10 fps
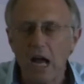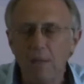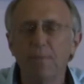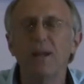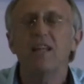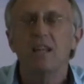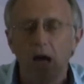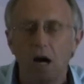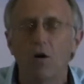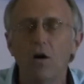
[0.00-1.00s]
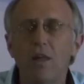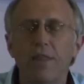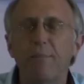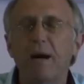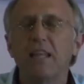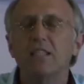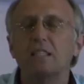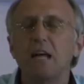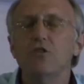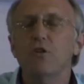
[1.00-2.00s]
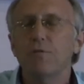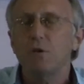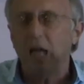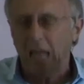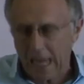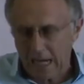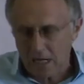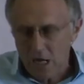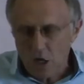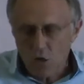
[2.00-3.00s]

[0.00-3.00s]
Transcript: I pray now that by the touch of your hand,